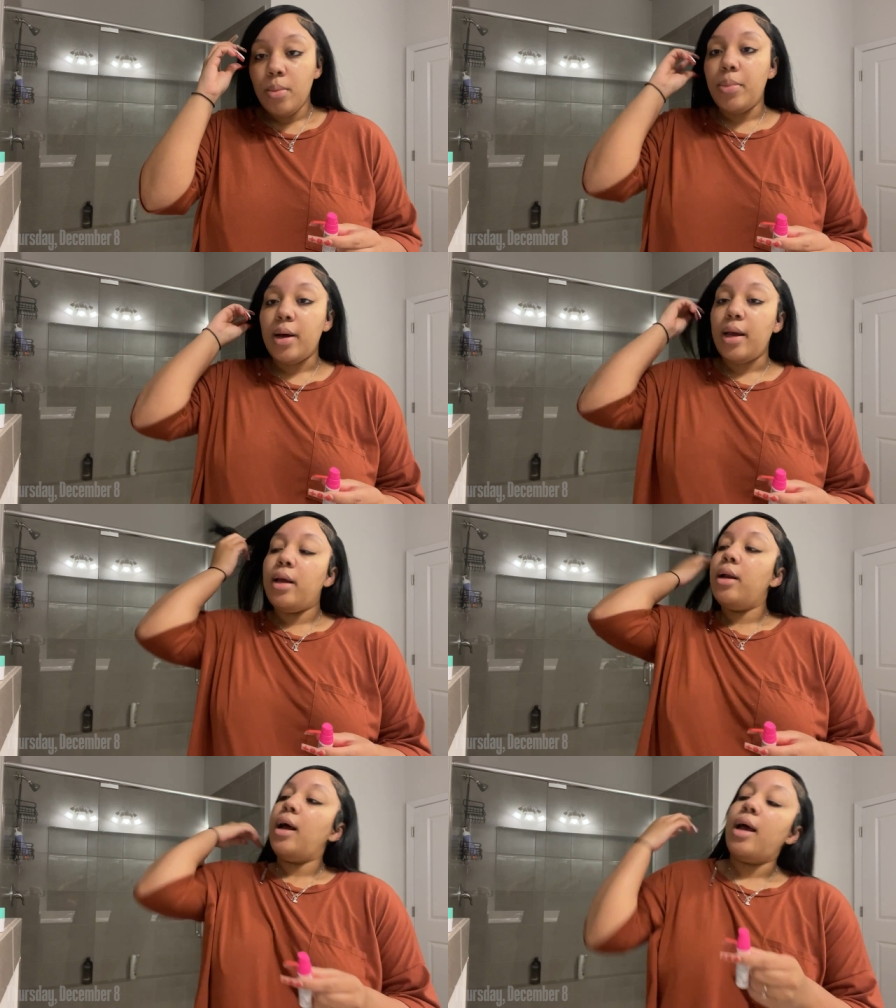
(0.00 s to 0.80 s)

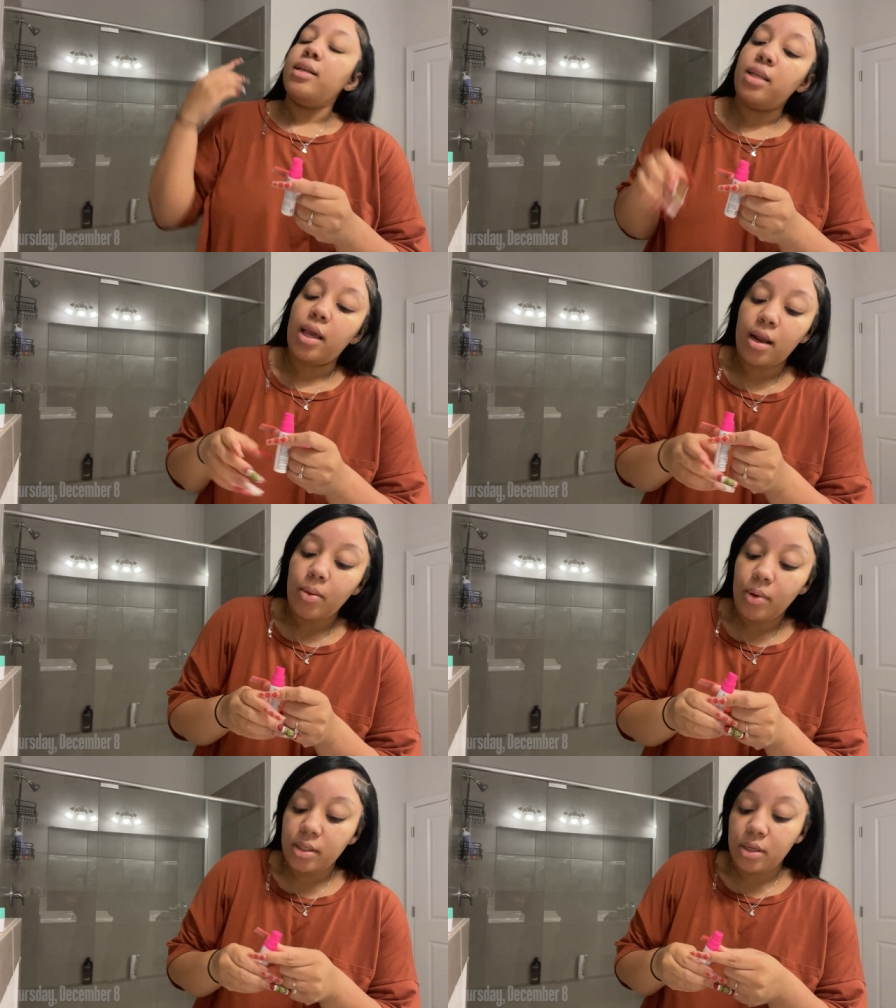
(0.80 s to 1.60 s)
But I said I
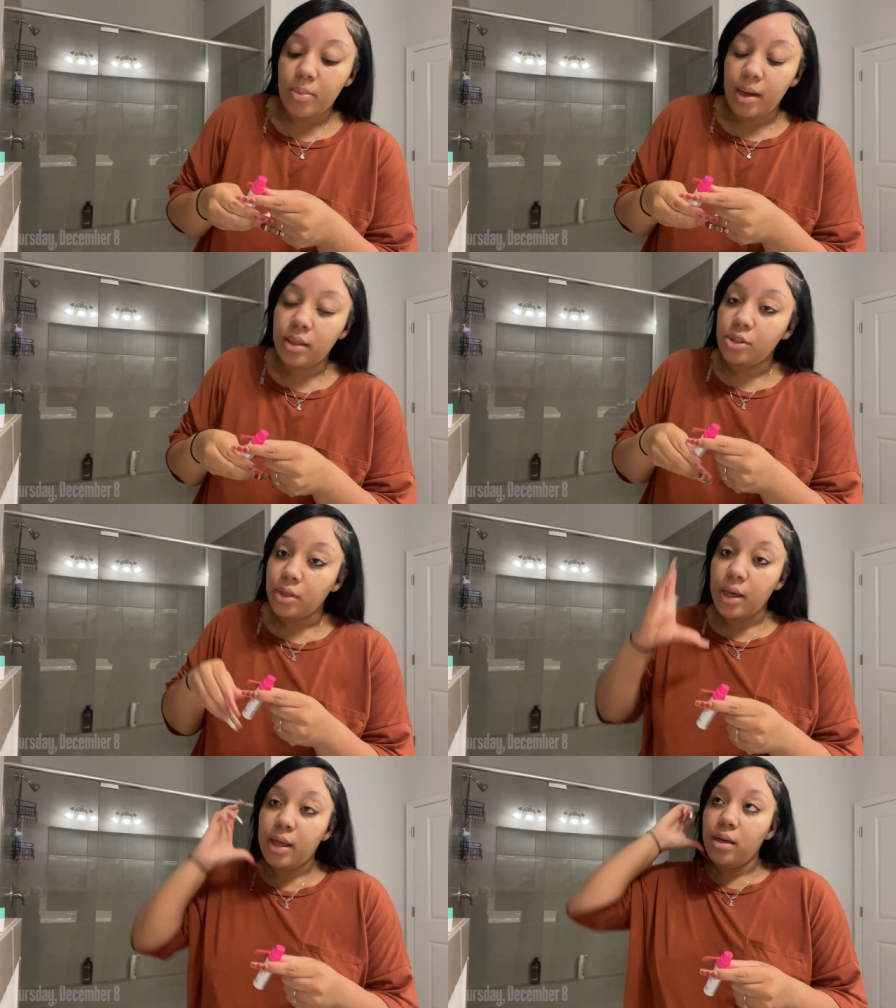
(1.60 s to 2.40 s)
wanted to go back to
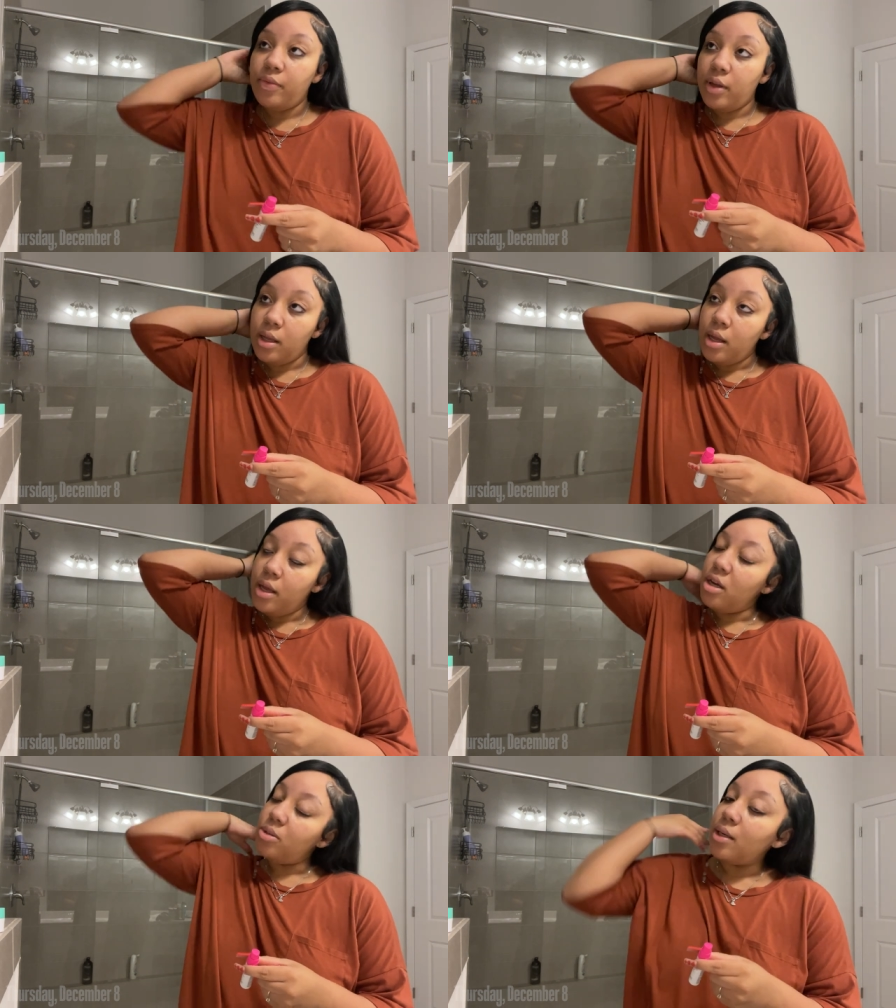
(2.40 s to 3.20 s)
Drunk Elephant,
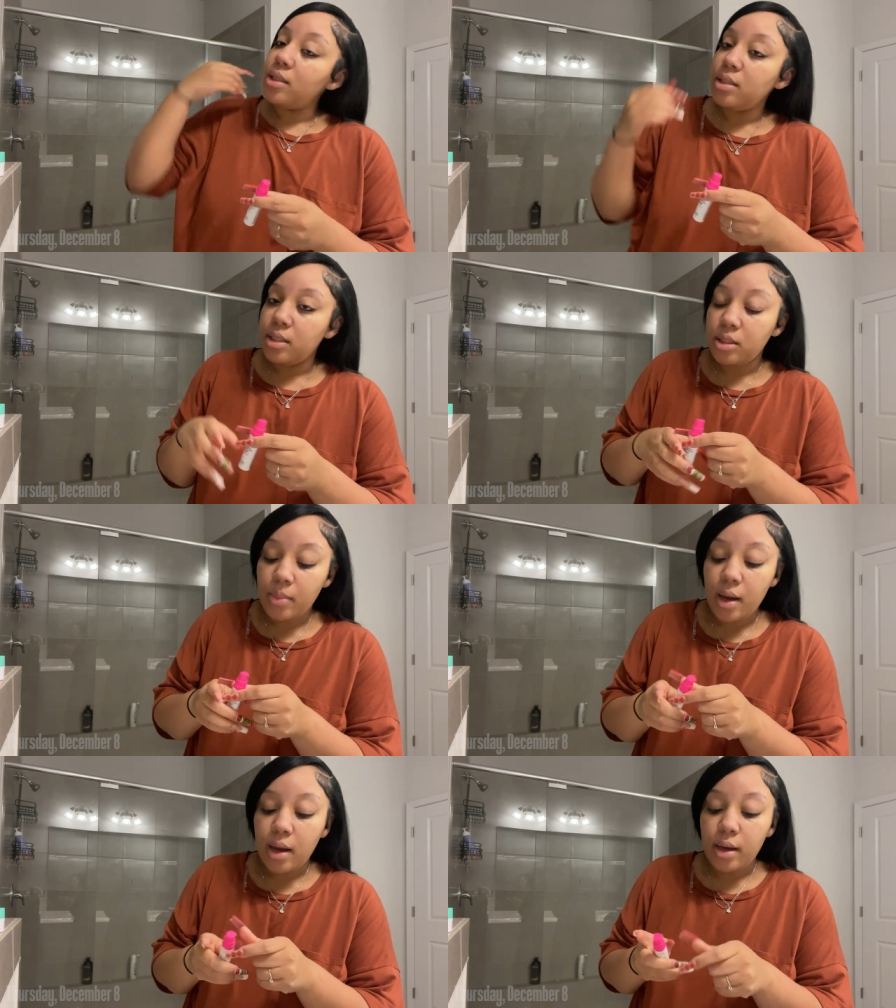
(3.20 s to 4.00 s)
especially since
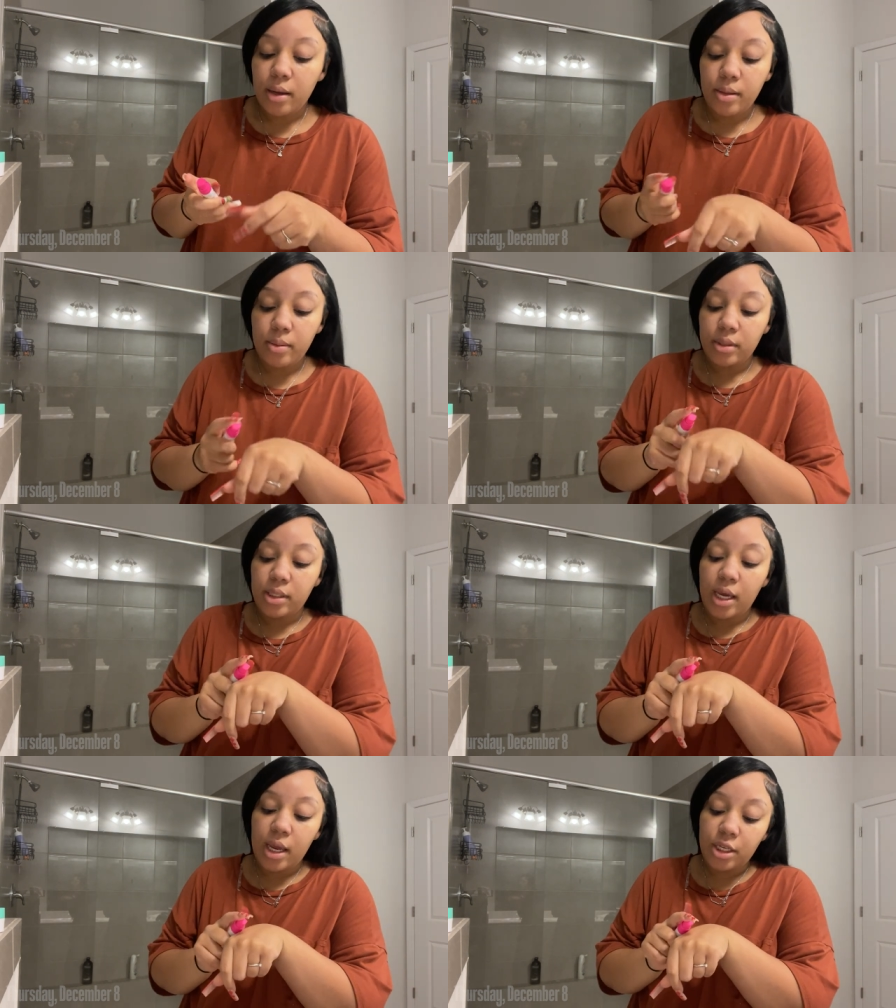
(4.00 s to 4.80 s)
my
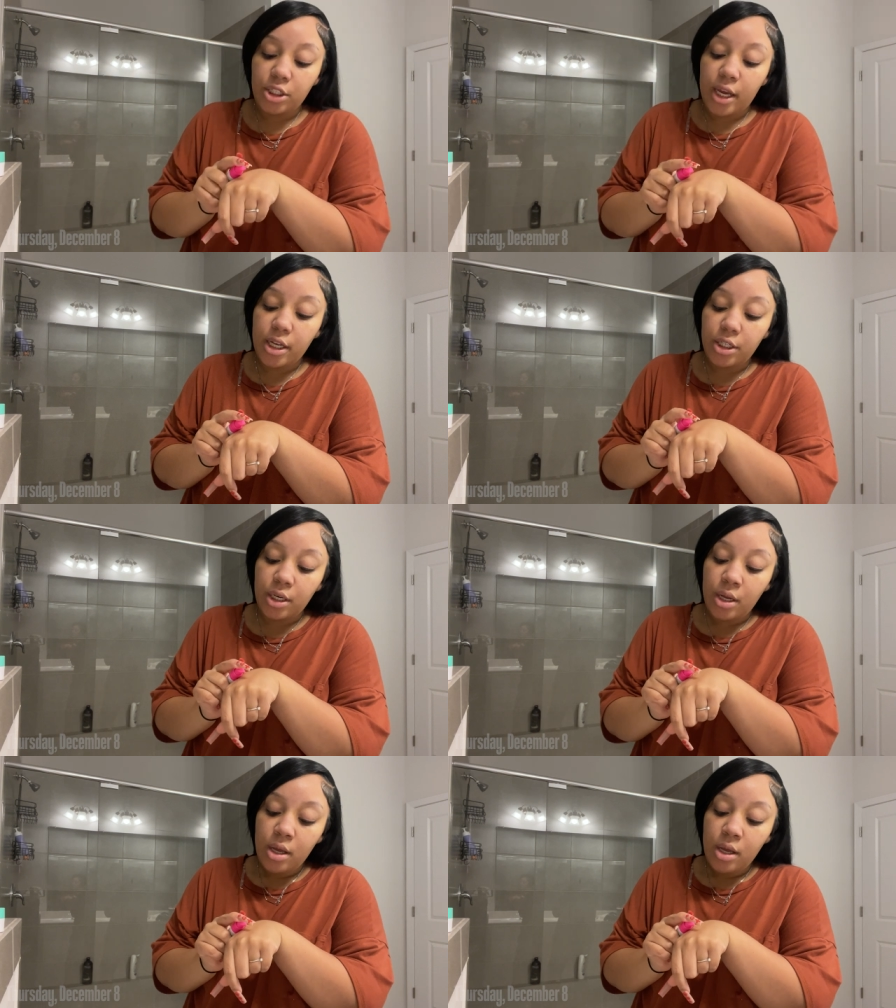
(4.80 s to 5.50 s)
skin is changing